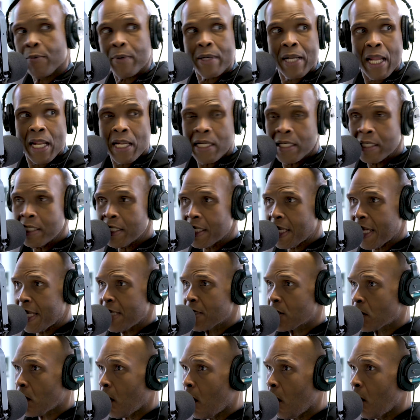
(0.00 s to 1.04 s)
When I look,
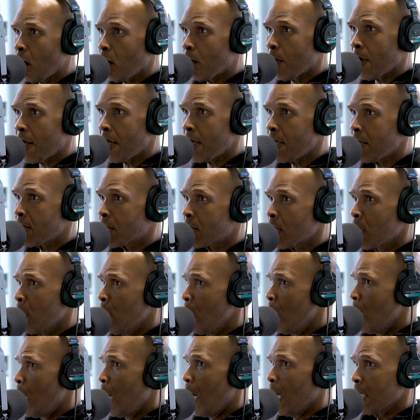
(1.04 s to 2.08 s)
it's always
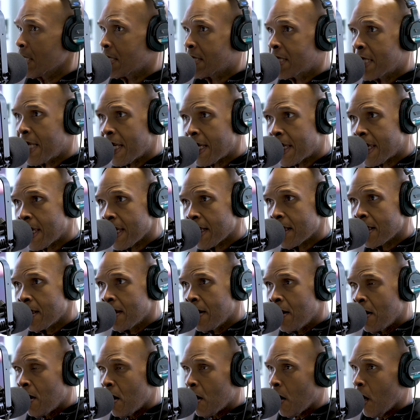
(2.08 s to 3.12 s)
Somewhere else. a ticket
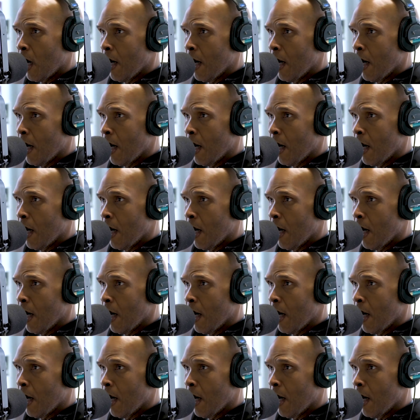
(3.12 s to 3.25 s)
yeah.